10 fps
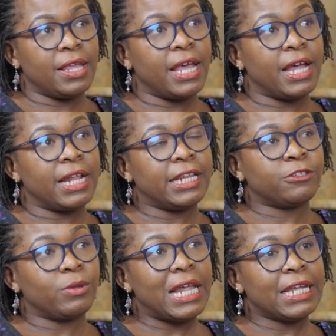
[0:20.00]
Yeah.
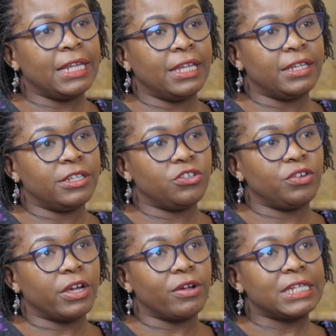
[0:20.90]
So luckily
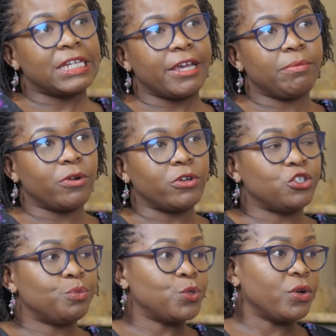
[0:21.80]
during our time, our
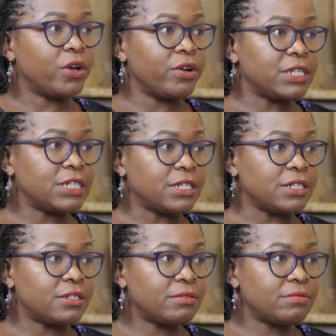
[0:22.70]
jobs were guaranteed.